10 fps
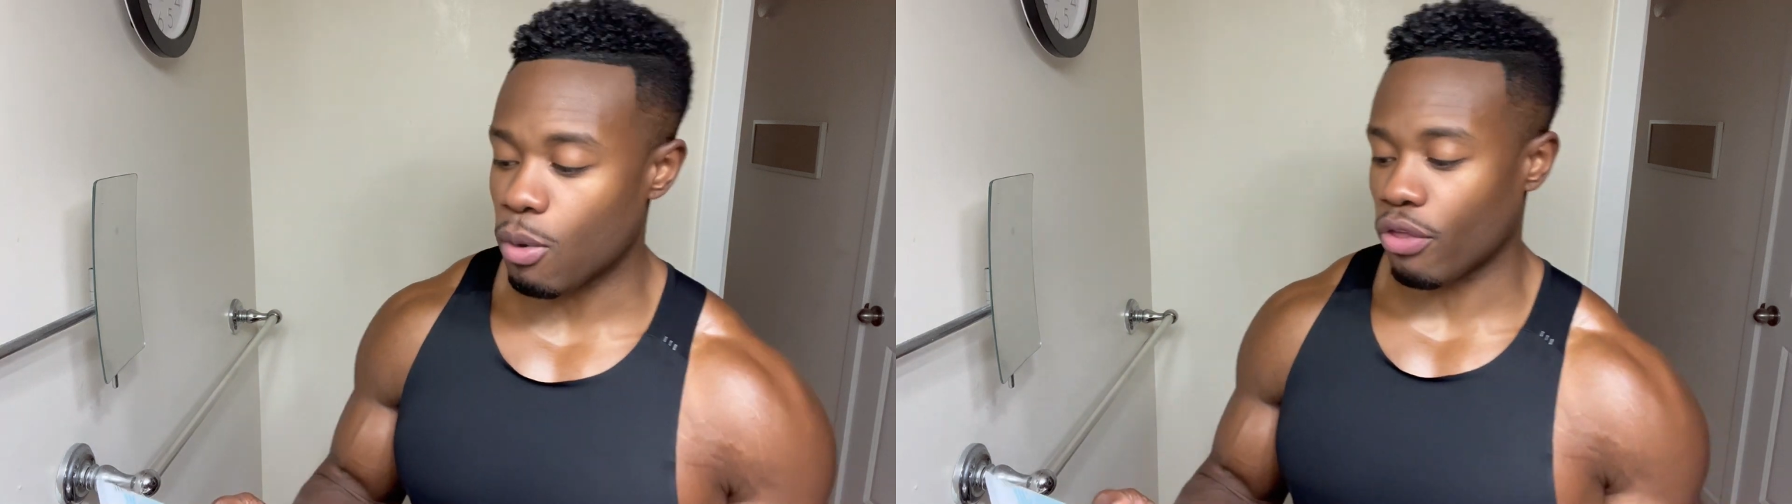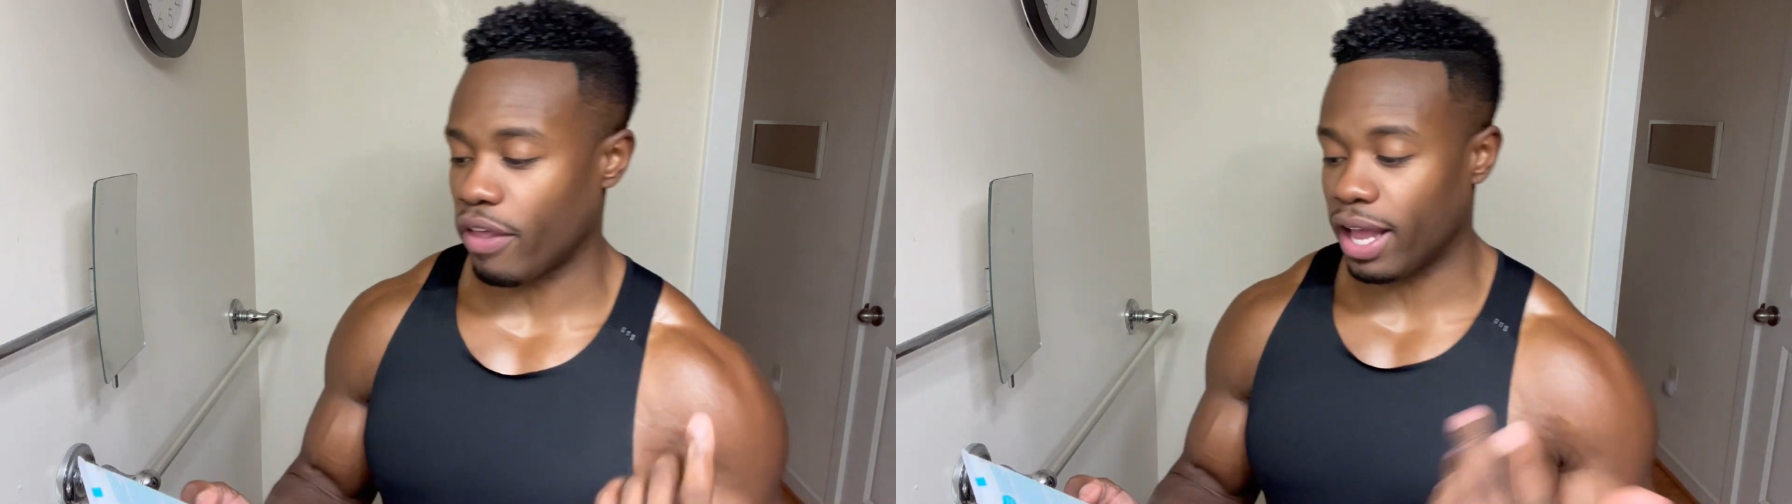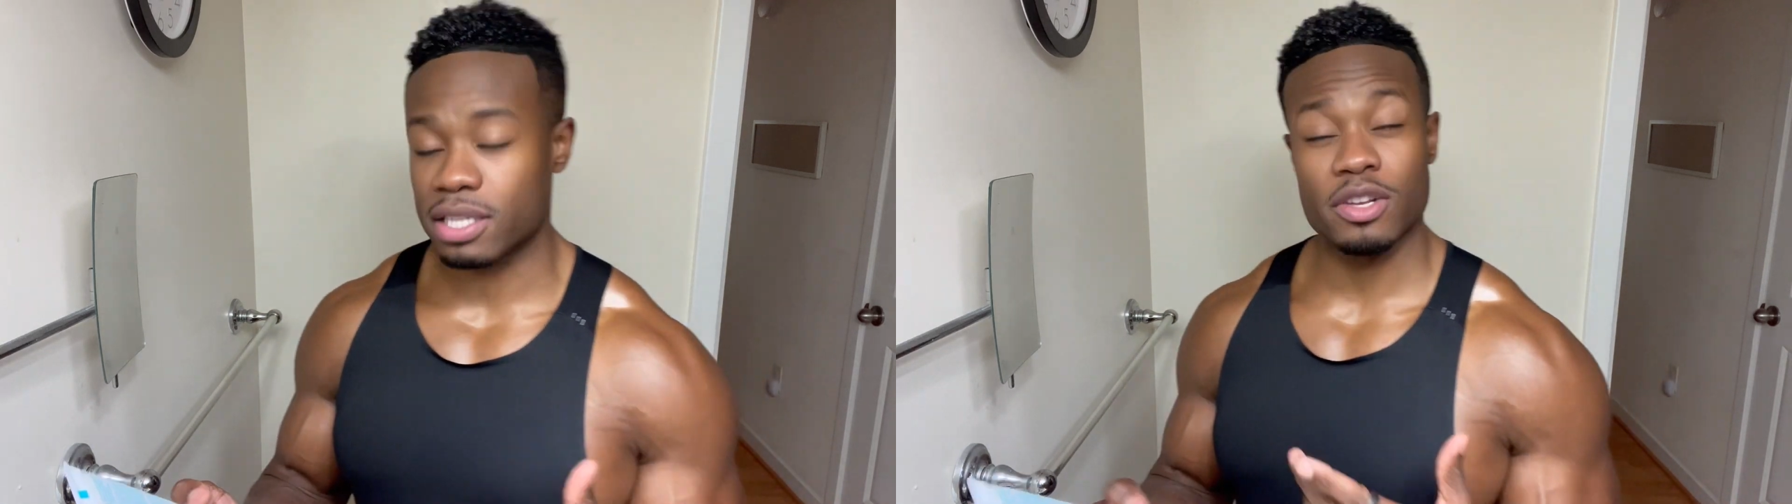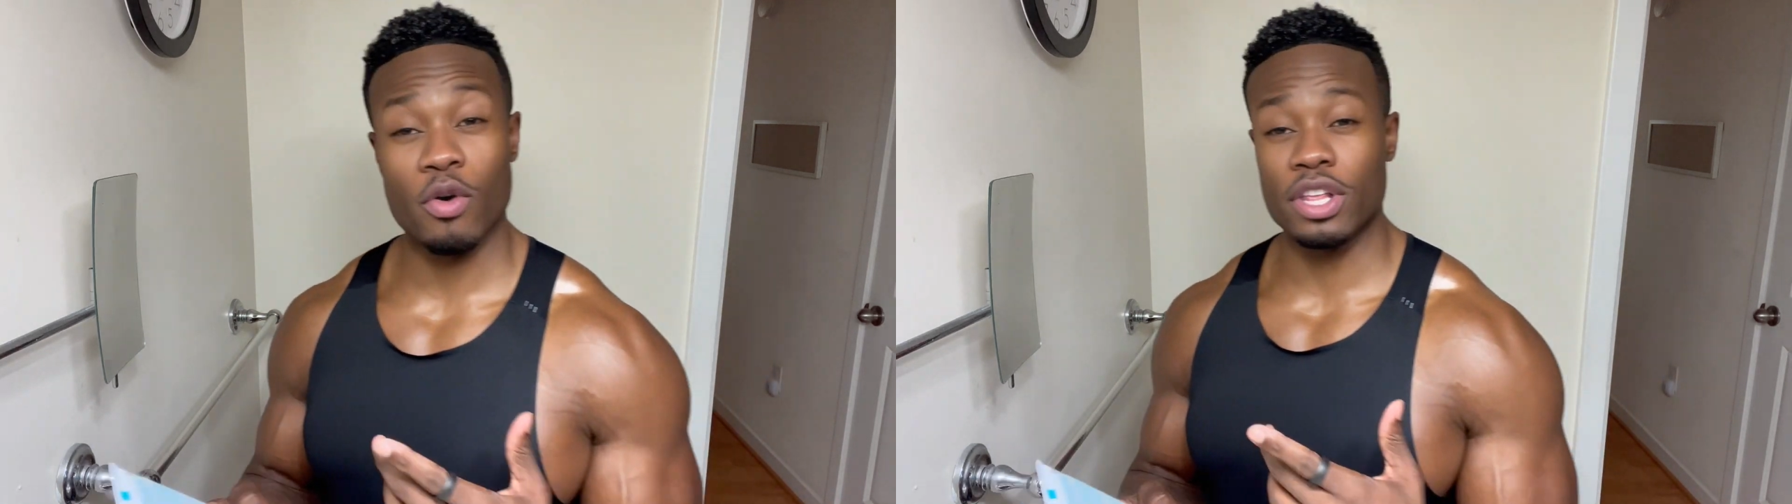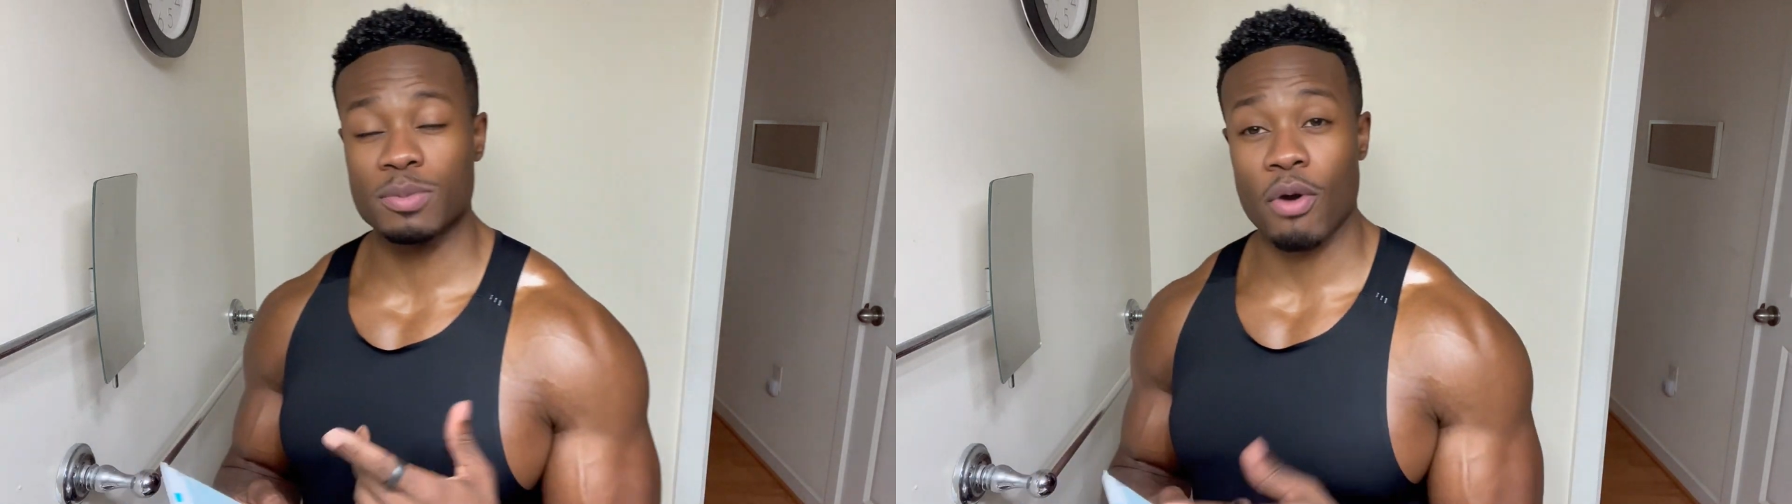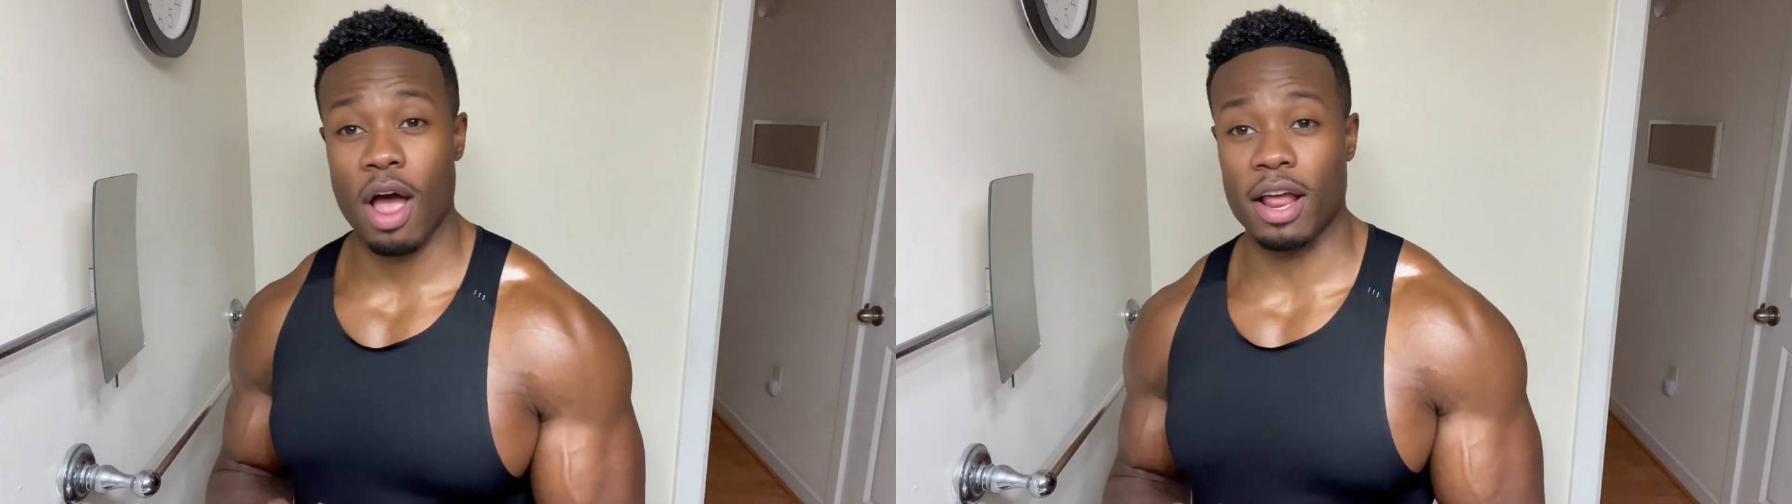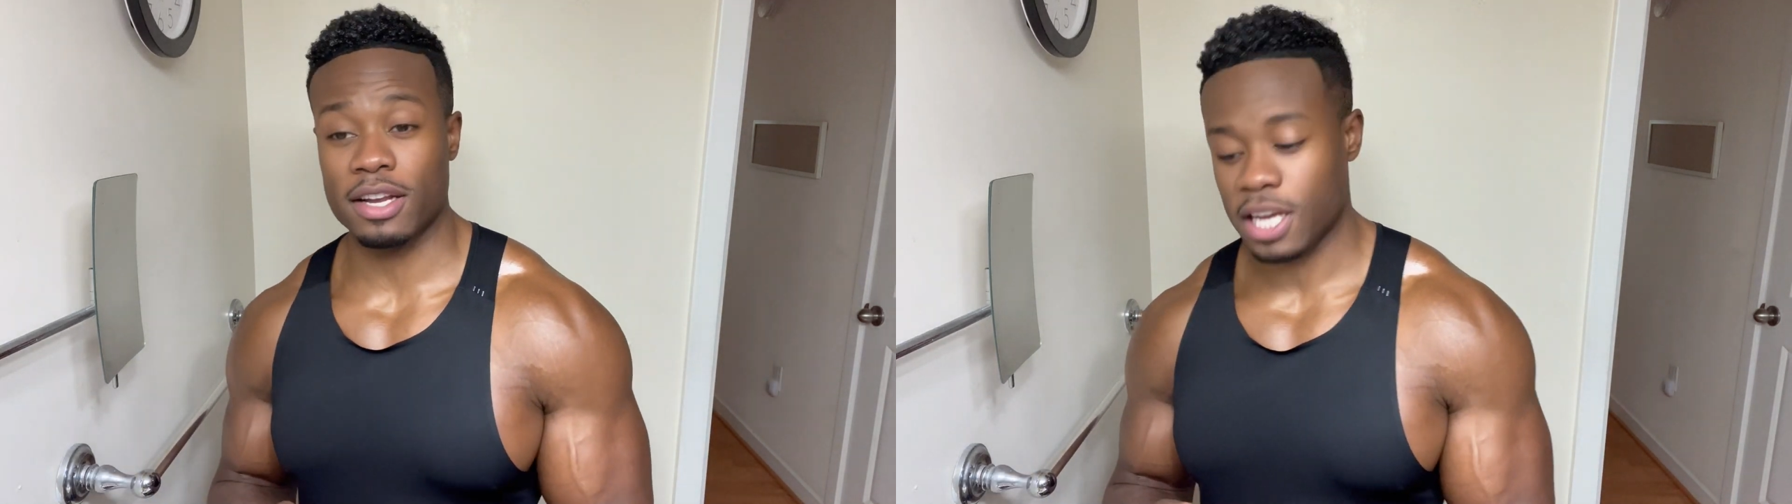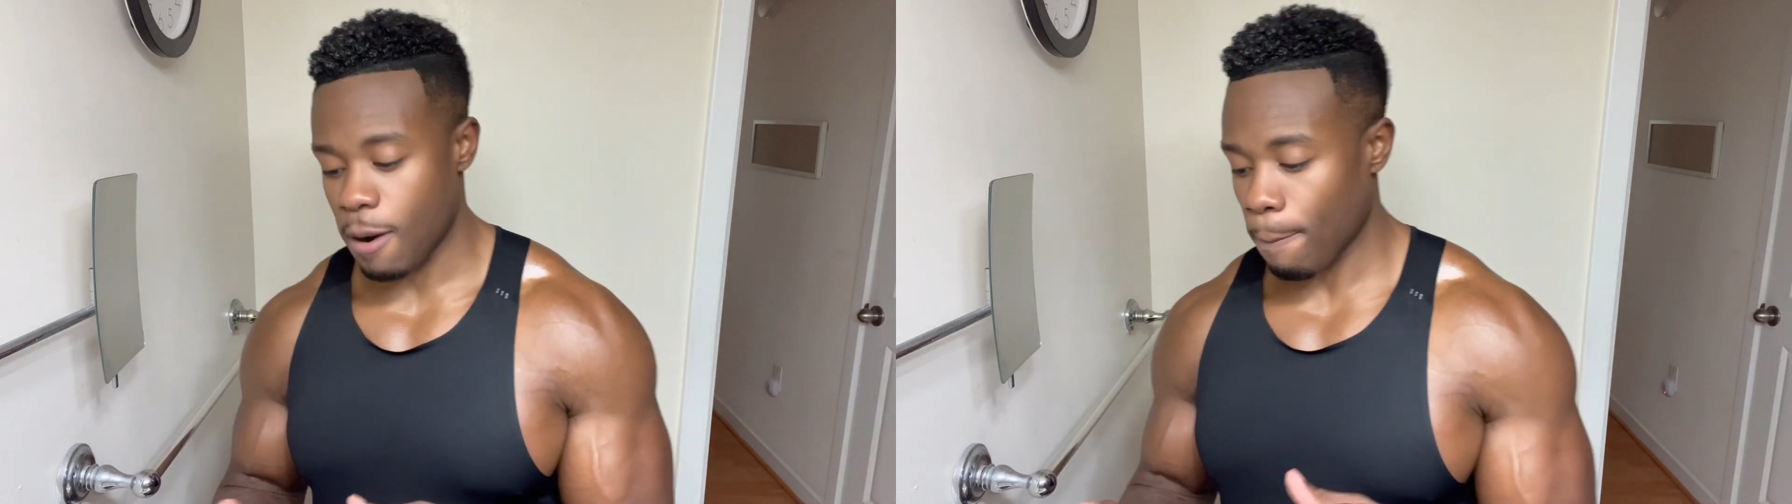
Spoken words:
more things on this product.